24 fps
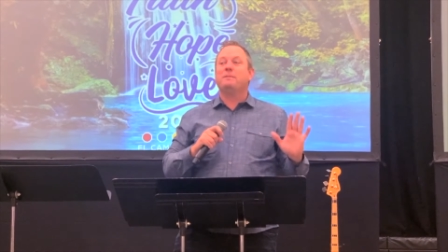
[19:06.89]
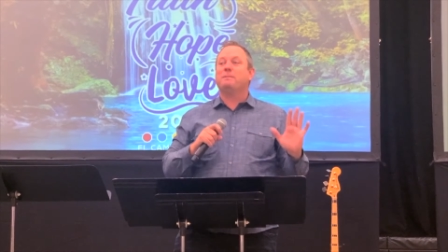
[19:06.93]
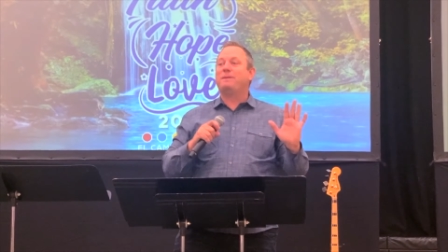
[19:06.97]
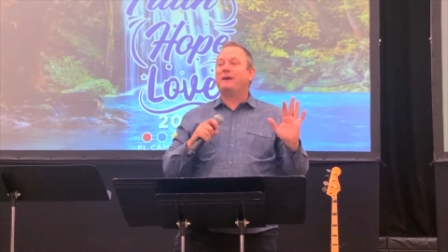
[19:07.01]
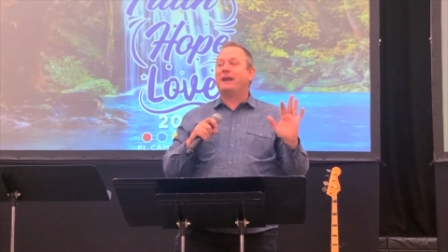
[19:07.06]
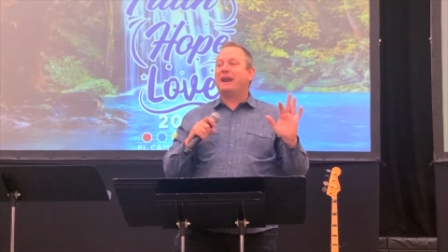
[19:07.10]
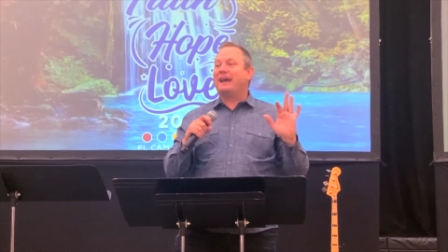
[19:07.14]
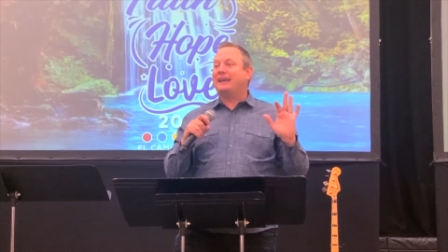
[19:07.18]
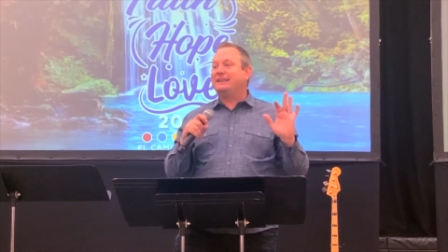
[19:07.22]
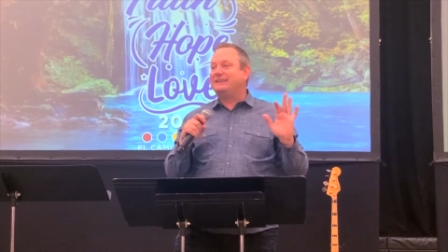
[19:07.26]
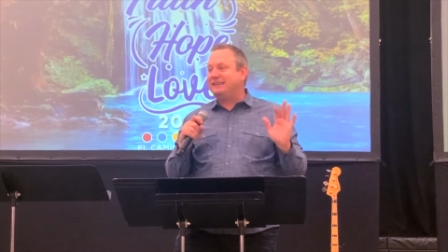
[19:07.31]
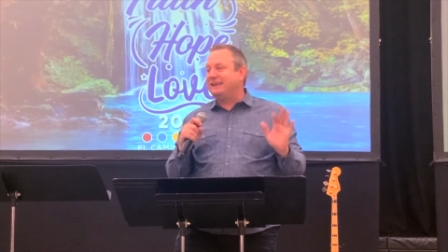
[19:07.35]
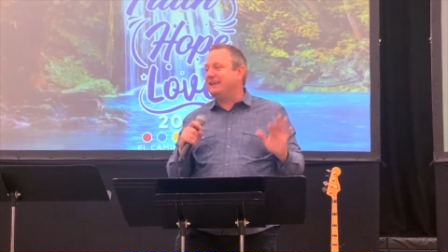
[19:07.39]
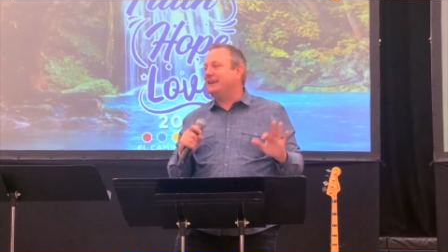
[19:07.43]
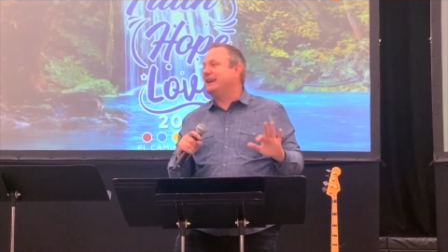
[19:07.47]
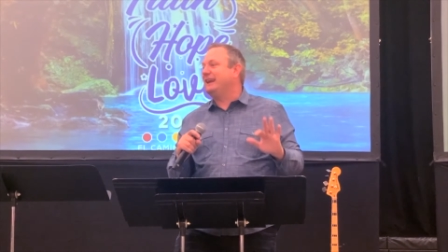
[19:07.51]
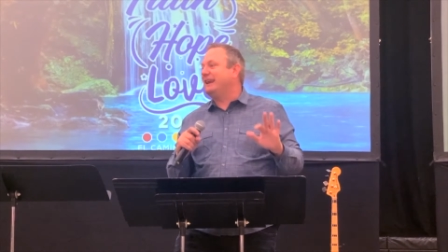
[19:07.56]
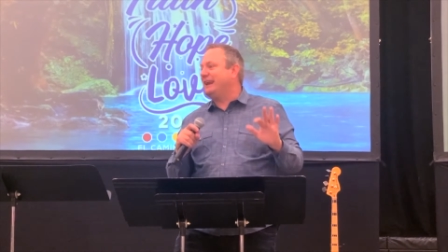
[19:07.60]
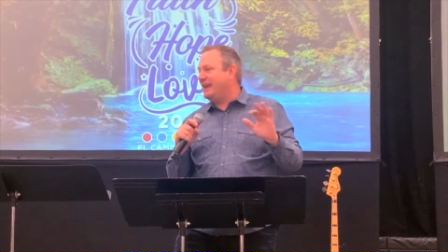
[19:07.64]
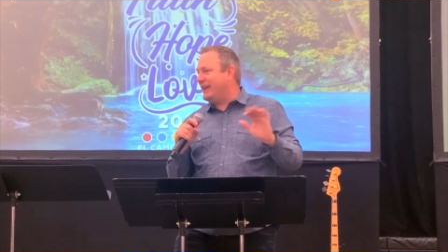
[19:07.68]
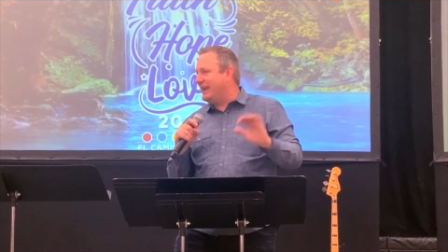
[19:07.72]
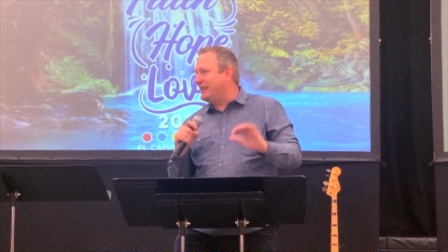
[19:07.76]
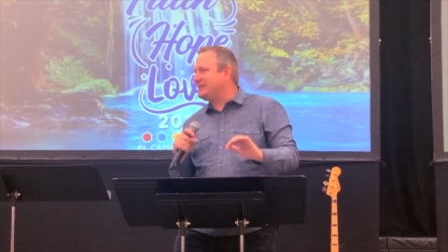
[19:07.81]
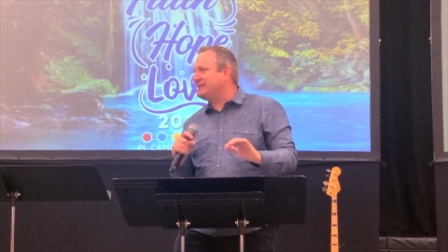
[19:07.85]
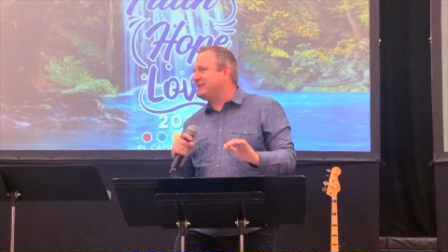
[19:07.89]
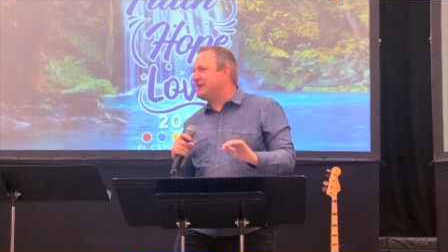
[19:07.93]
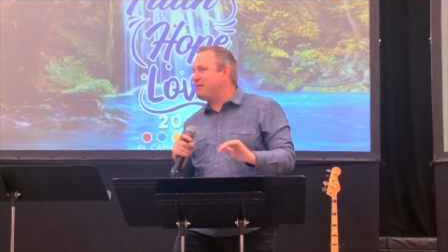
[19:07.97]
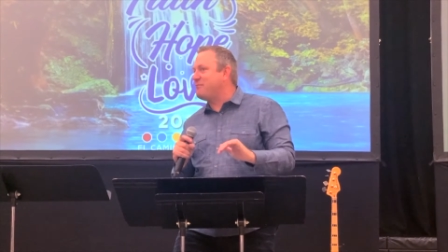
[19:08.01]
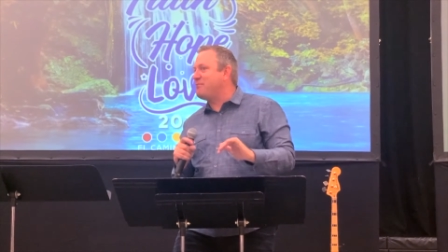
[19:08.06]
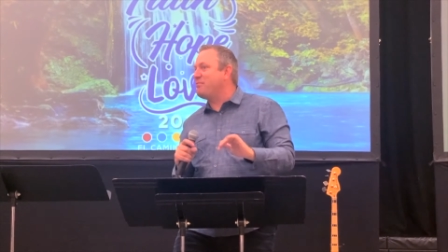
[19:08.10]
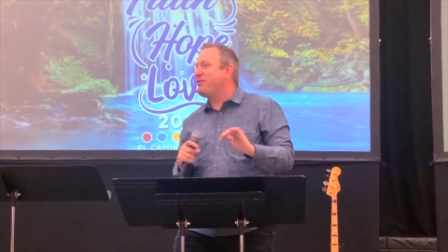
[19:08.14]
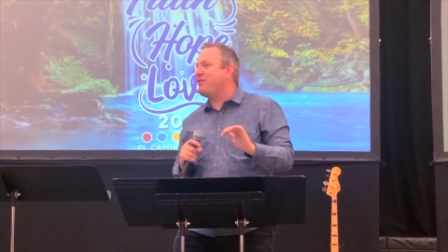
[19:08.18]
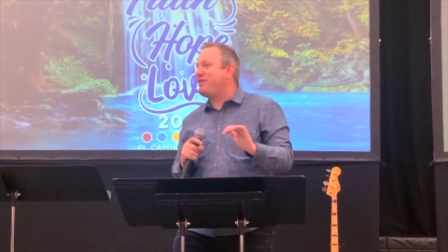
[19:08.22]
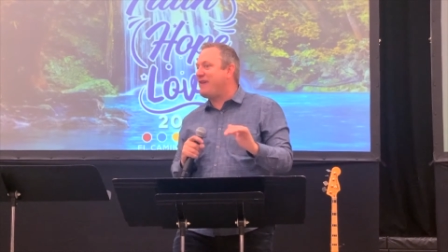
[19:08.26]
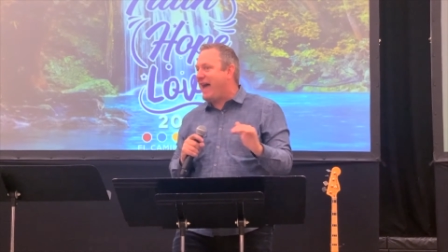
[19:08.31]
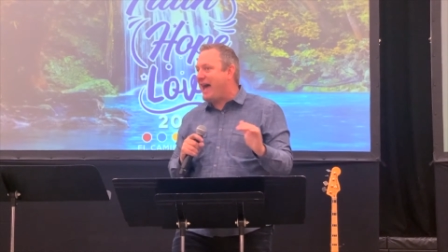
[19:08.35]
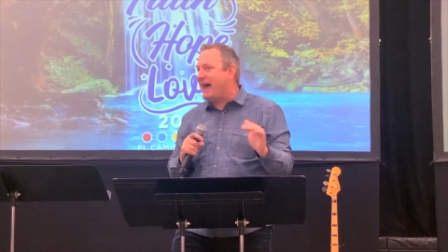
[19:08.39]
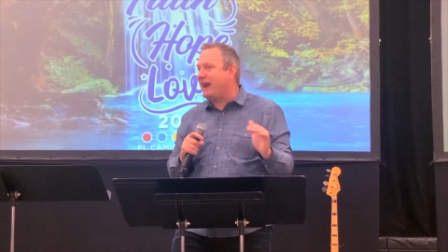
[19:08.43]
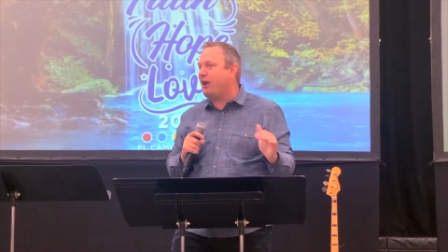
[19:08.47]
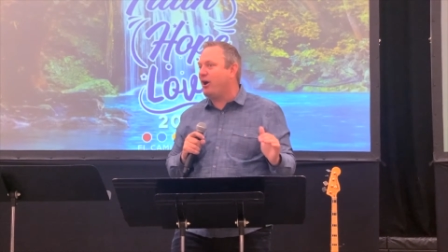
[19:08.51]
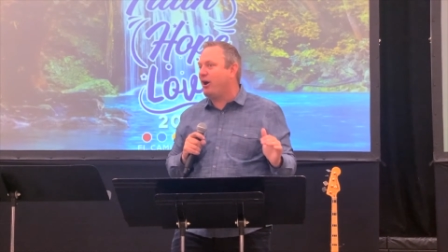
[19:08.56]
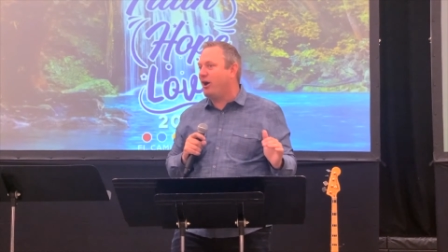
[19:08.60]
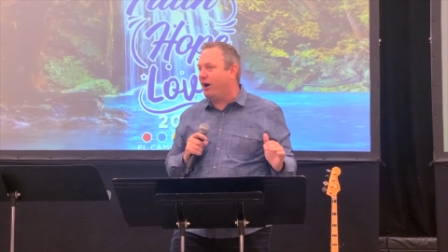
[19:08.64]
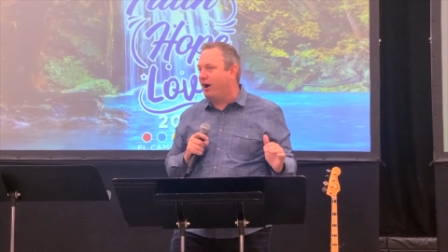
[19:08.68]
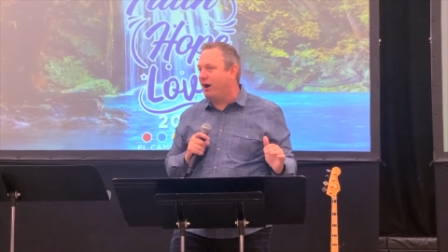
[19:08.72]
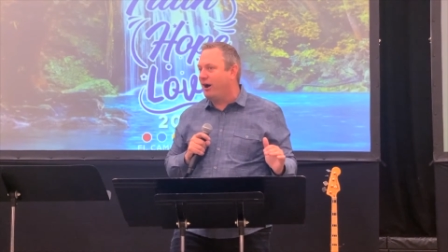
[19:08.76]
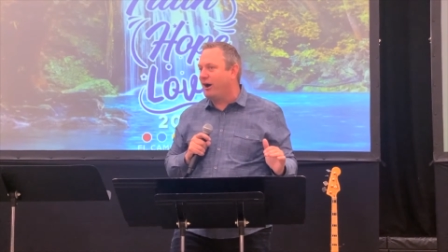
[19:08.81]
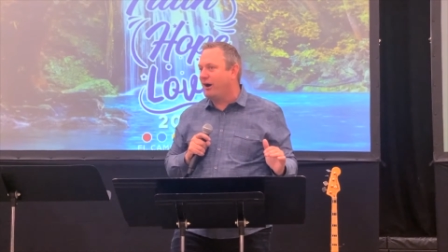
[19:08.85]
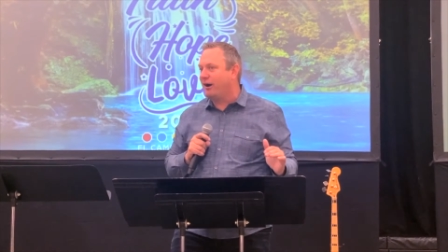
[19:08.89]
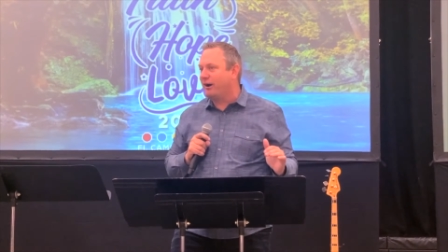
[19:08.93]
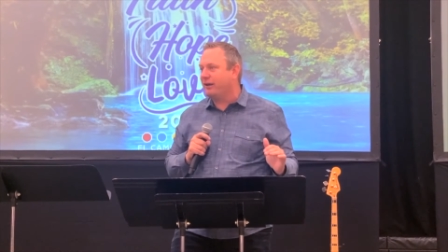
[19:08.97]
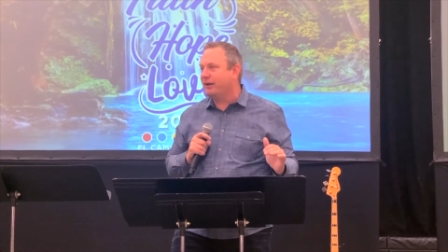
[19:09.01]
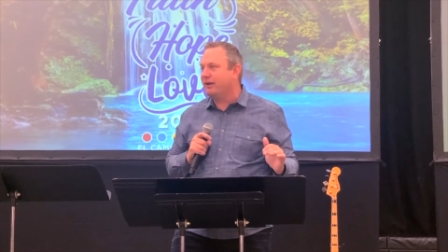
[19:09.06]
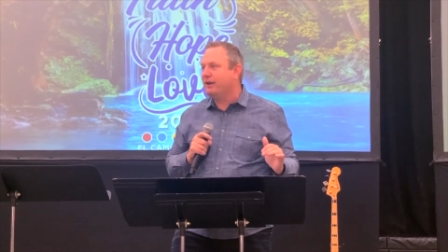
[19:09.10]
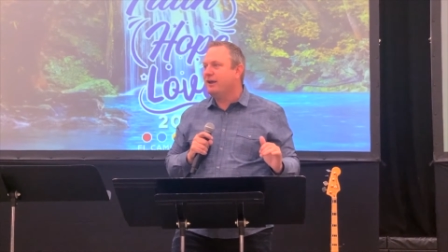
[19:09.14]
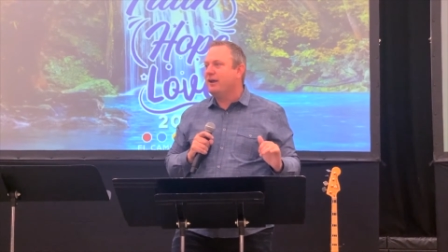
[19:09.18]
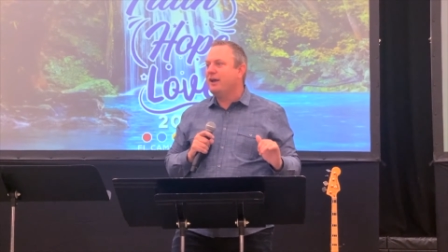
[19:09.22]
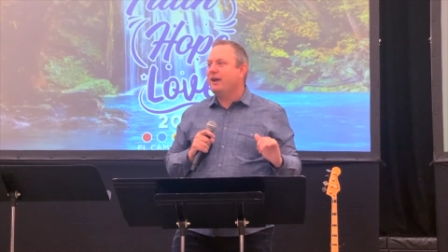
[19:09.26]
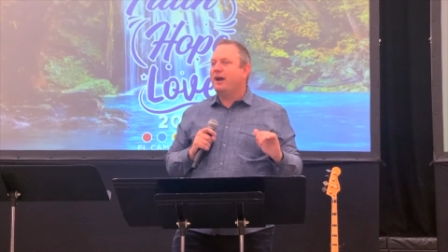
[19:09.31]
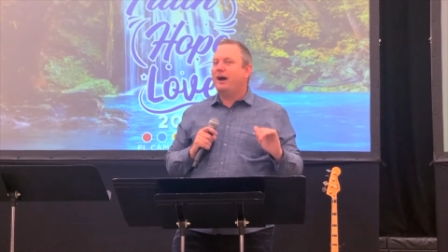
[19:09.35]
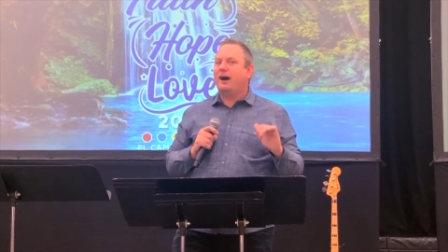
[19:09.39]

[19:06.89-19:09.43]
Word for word: but I didn't hit them that hard.